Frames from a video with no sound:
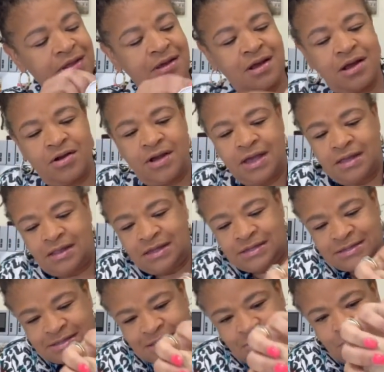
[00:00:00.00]
All right, let's
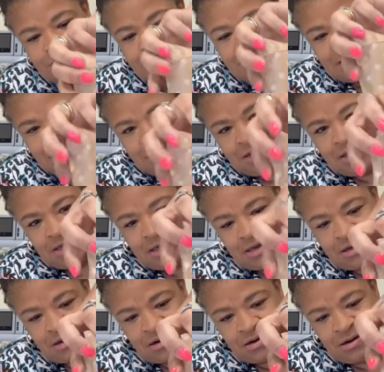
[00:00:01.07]
see what's in
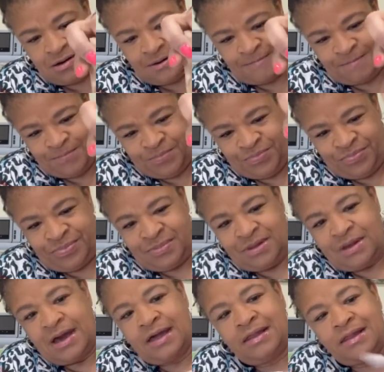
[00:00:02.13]
here.
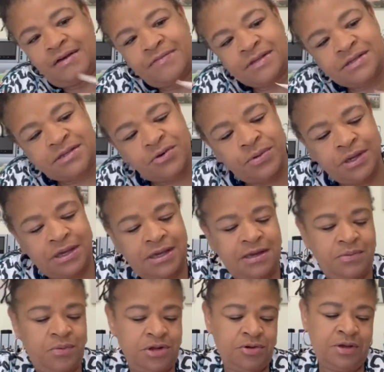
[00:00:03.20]
I love a sewing kit
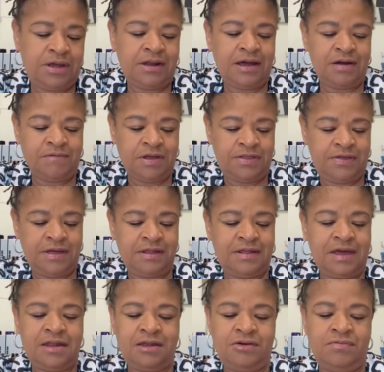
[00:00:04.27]
when you get everything
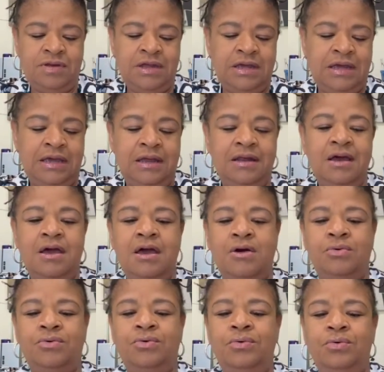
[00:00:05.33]
that you need.
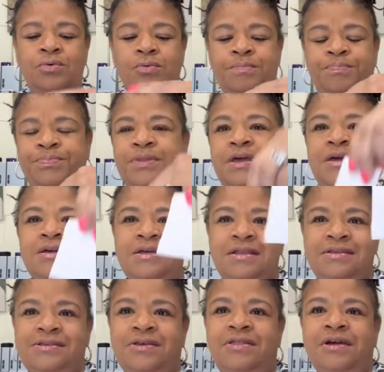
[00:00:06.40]
Ooh,
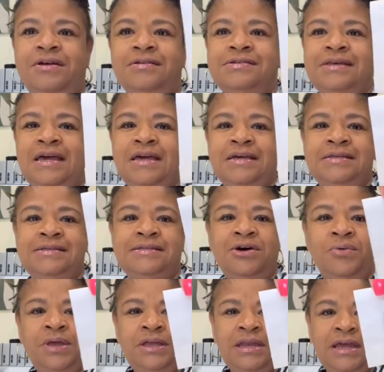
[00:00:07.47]
so there's a
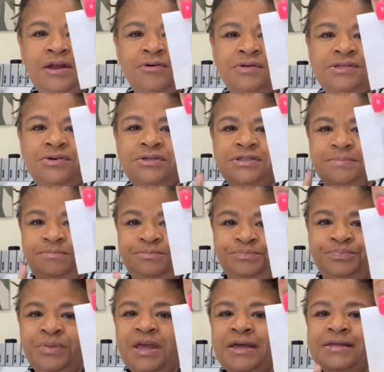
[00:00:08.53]
sewing needle. So it's,
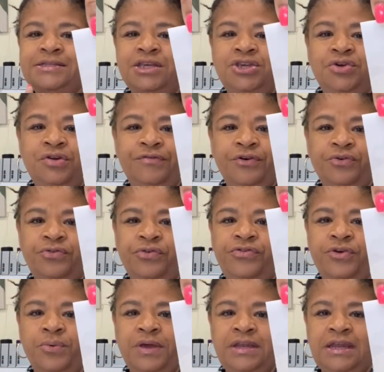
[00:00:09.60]
it's a universal
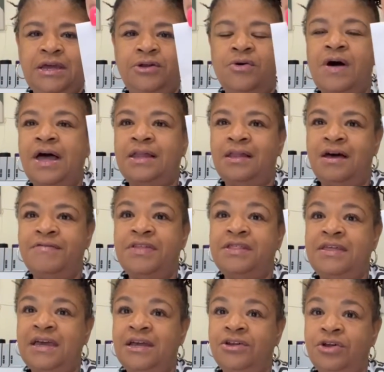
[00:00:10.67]
sewing needle. I love that
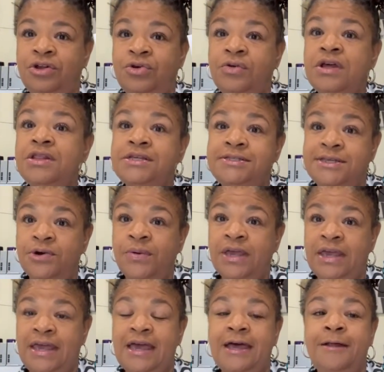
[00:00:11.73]
they include in the
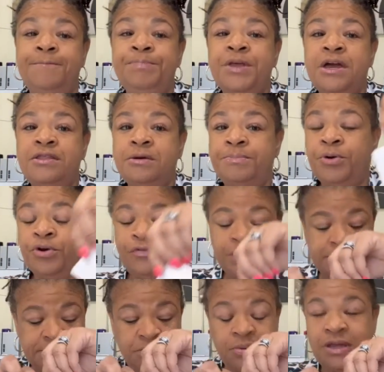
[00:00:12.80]
sewing kit the perfect
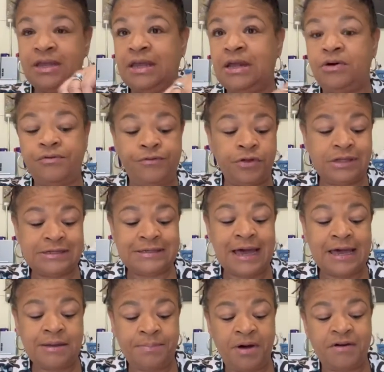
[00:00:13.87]
sewing needle for the
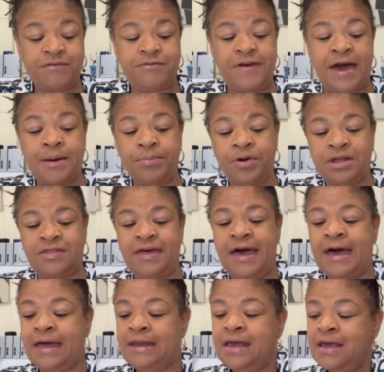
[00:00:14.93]
type of fabric
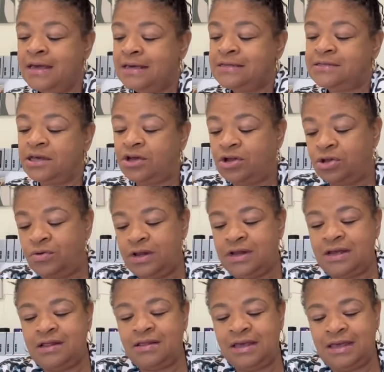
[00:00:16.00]
that is included
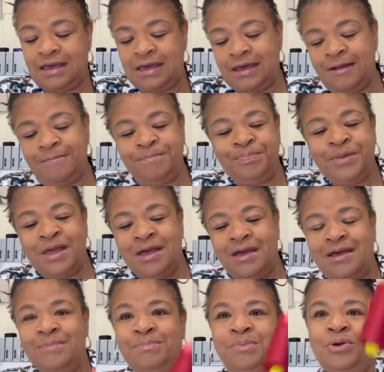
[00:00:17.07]
in the kit.
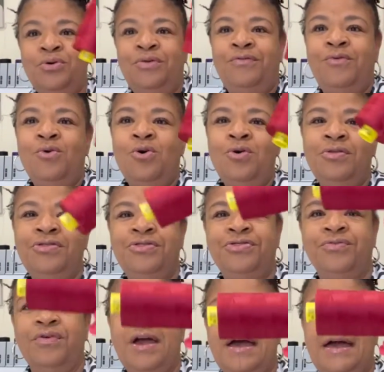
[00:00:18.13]
Beautiful
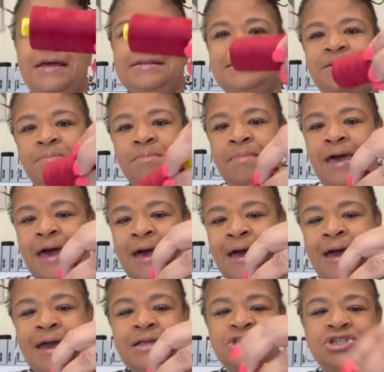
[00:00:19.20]
thread to
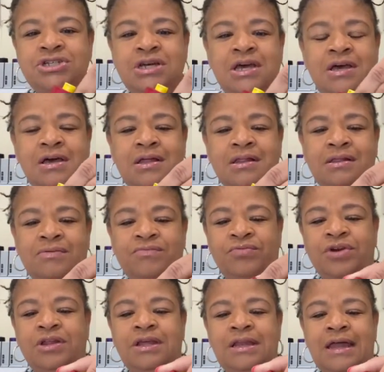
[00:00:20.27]
match.
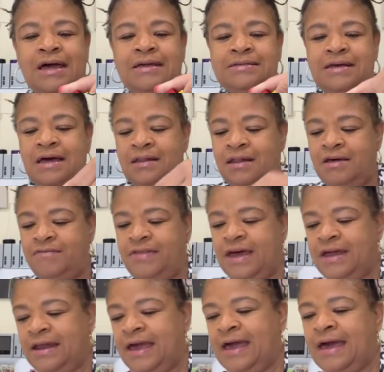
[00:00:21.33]
Really nice. I love
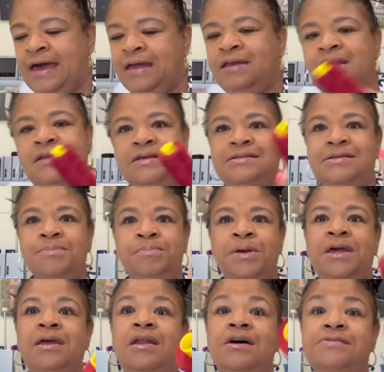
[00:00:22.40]
that ad. And it's a big
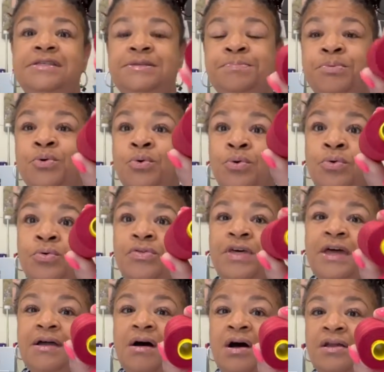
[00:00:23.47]
enough spool
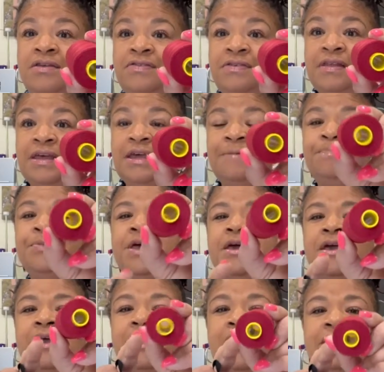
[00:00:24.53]
that honestly,
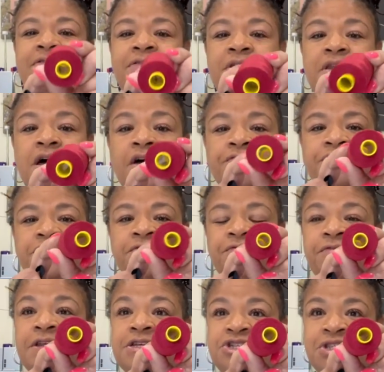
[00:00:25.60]
it's enough to
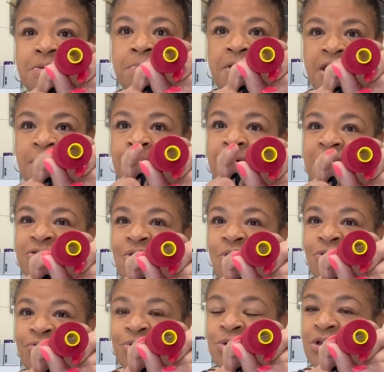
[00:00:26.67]
finish the make, but it's
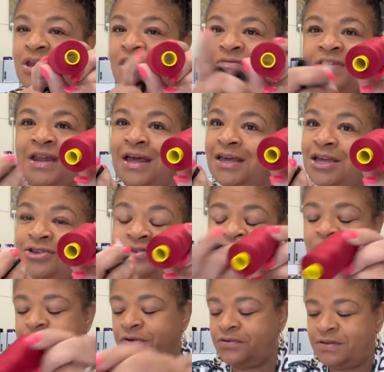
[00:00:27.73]
also enough that I can use
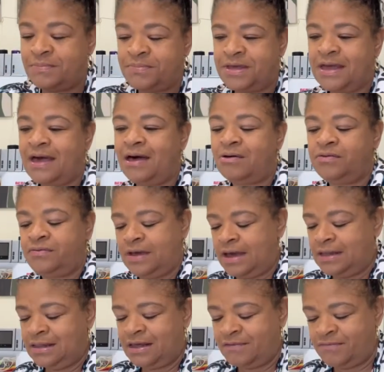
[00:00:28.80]
it for something else. I
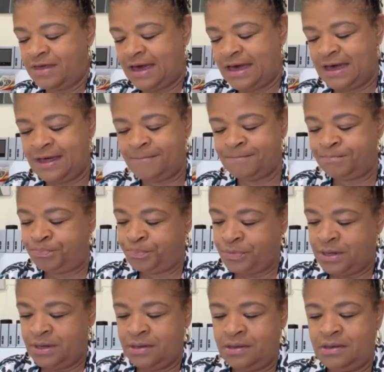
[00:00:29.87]
love that.
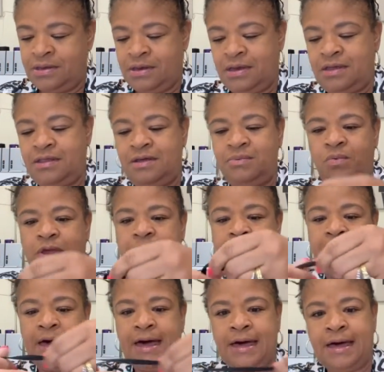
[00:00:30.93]
And then we
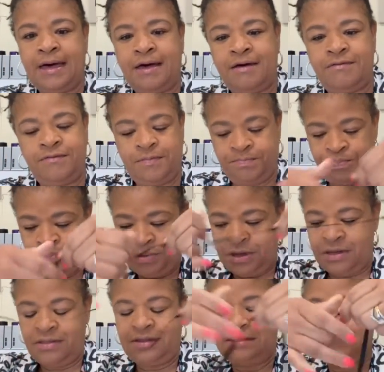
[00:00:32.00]
have
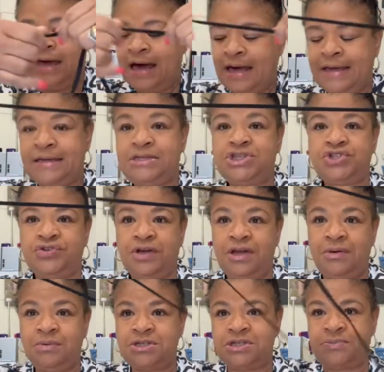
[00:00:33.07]
the tie string,
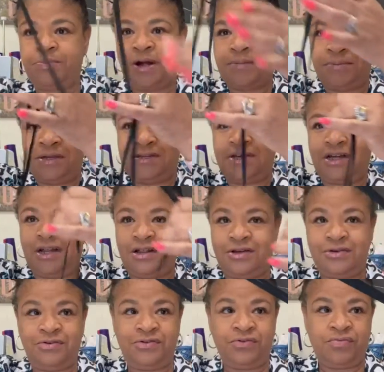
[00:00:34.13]
which is probably to
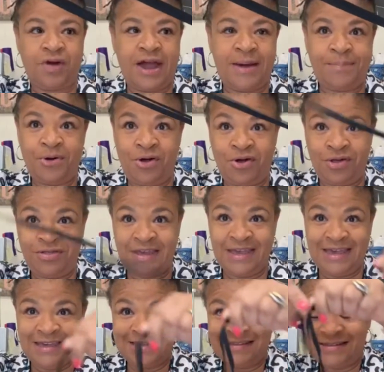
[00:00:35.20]
close the wrap on the
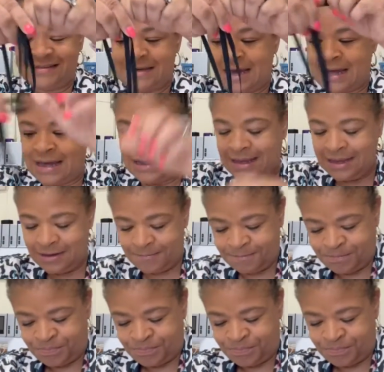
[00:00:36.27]
inside.